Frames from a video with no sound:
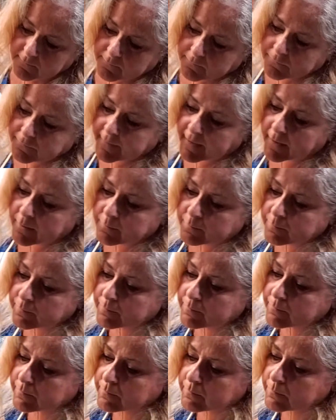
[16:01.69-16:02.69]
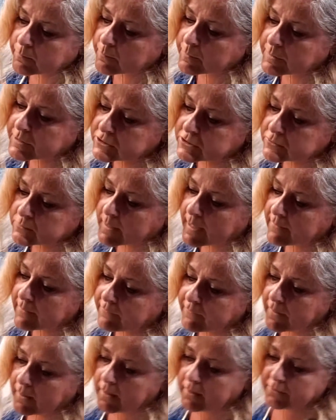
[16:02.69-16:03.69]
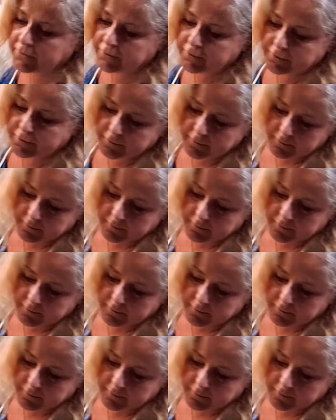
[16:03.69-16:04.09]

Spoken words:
Now we do have other